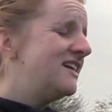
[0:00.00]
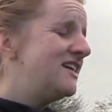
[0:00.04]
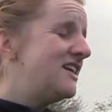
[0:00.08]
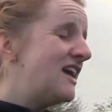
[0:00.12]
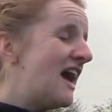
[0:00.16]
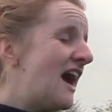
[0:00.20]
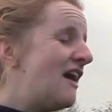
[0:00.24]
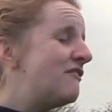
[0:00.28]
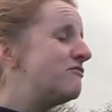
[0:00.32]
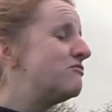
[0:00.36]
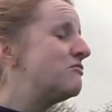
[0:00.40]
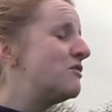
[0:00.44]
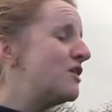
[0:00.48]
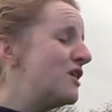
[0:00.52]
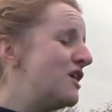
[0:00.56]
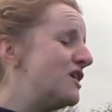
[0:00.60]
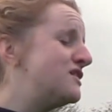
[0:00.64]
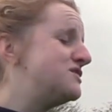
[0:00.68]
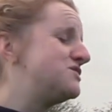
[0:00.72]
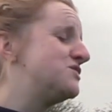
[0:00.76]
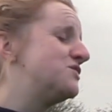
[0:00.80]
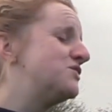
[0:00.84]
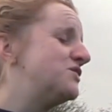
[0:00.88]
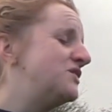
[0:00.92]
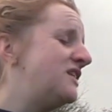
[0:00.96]
you have
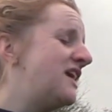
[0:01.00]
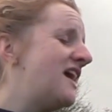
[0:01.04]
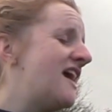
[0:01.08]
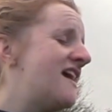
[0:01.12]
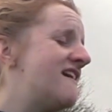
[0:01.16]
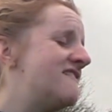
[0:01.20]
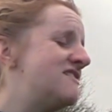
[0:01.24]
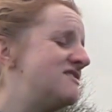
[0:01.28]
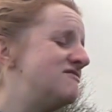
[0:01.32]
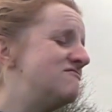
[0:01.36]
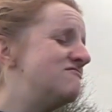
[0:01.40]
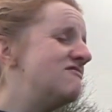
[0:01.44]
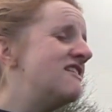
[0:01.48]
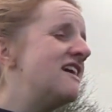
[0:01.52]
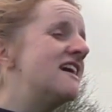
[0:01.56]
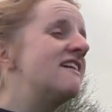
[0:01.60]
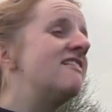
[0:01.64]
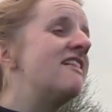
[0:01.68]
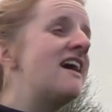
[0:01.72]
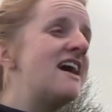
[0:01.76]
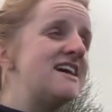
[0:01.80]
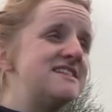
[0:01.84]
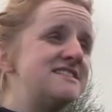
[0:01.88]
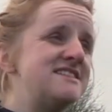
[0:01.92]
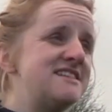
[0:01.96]
worked all year and
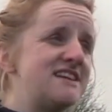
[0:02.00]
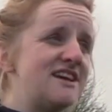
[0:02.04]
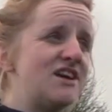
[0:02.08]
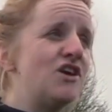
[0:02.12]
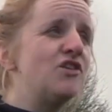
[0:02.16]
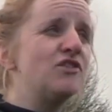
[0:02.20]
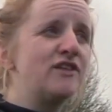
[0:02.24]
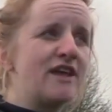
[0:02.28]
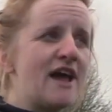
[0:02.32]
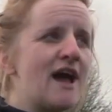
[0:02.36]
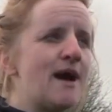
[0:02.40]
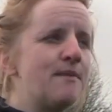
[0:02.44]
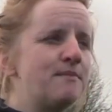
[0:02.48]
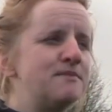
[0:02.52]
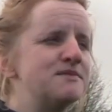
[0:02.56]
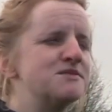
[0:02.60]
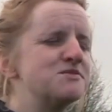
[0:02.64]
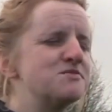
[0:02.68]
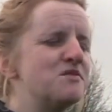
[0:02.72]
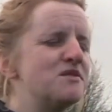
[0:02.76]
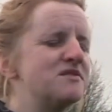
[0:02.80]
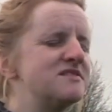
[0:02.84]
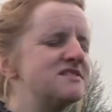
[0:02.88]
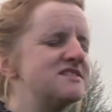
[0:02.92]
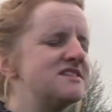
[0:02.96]
realising it only happens
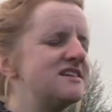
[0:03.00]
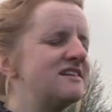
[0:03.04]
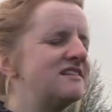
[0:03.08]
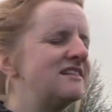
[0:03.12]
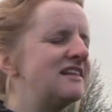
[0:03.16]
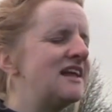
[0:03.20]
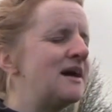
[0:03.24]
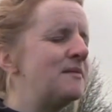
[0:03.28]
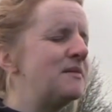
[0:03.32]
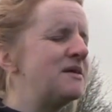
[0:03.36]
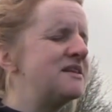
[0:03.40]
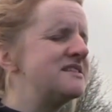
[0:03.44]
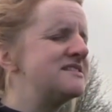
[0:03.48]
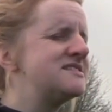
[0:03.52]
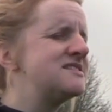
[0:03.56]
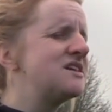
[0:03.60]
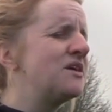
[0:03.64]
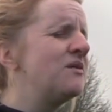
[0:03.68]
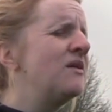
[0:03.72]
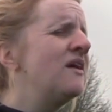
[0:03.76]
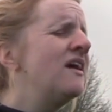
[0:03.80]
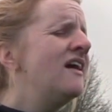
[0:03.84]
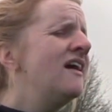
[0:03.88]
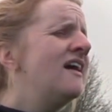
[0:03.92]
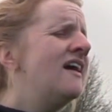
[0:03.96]
once at lambing.
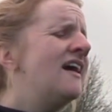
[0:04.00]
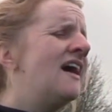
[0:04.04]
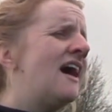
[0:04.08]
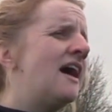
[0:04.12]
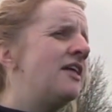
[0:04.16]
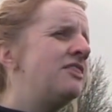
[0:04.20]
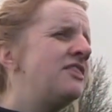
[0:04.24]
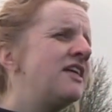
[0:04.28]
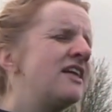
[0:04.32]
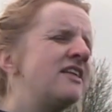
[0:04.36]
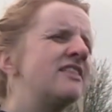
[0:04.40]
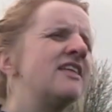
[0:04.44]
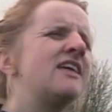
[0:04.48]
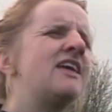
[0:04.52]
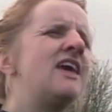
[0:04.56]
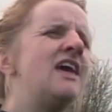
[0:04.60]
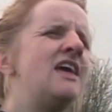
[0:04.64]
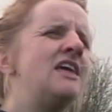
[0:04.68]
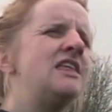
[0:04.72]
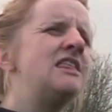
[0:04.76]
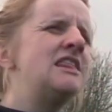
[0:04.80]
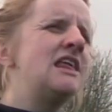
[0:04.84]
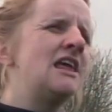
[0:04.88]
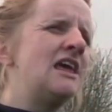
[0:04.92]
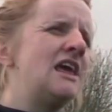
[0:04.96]
So I think the
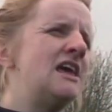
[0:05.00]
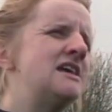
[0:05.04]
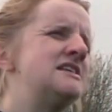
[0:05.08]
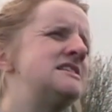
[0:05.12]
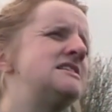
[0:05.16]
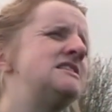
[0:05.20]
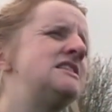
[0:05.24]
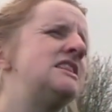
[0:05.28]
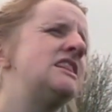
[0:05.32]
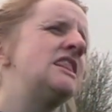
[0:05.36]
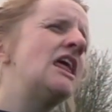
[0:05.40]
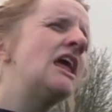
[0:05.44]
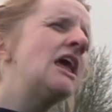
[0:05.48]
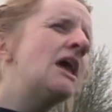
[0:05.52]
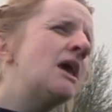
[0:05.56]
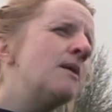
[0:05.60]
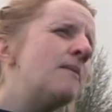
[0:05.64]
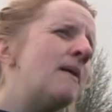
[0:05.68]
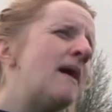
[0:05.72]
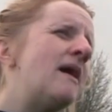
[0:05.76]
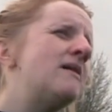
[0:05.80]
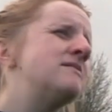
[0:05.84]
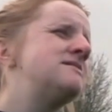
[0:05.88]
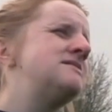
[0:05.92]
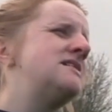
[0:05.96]
key thing is, think
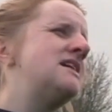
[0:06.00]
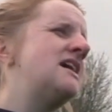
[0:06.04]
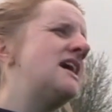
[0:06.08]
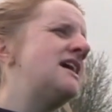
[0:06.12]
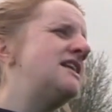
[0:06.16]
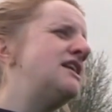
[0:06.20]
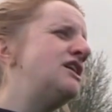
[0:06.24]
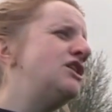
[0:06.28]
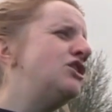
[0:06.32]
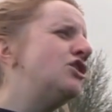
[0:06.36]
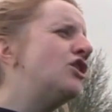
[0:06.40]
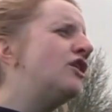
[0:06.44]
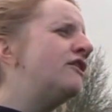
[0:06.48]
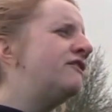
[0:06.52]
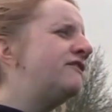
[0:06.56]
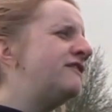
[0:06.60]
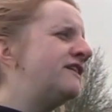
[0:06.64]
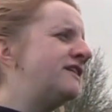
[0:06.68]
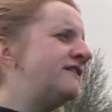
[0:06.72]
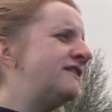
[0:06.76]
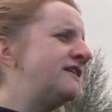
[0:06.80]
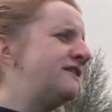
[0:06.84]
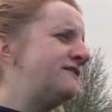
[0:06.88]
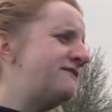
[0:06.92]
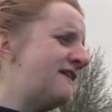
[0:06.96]
about it in enough
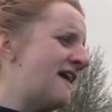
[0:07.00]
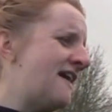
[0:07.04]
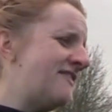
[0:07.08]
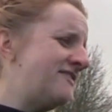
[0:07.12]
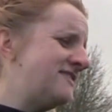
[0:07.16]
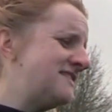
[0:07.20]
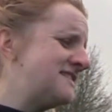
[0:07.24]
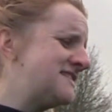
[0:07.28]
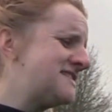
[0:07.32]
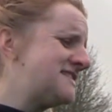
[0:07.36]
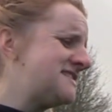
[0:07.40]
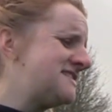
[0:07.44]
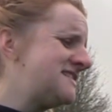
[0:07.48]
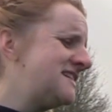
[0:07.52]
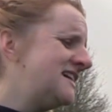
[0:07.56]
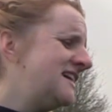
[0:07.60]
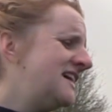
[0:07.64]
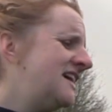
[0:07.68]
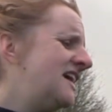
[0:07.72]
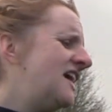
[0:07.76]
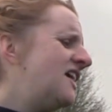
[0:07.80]
in advance.